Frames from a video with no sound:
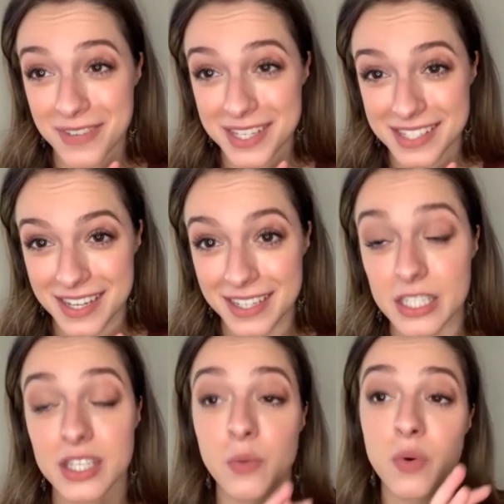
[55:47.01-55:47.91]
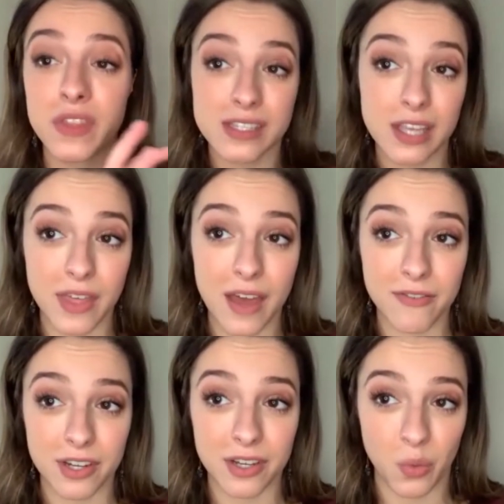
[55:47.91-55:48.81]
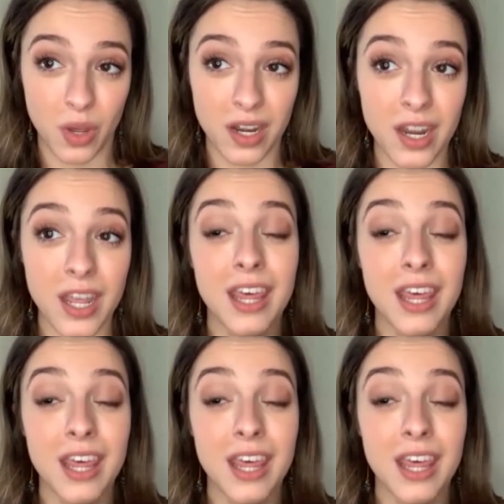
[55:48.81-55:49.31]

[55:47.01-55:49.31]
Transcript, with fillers: visa, because they won the South African one,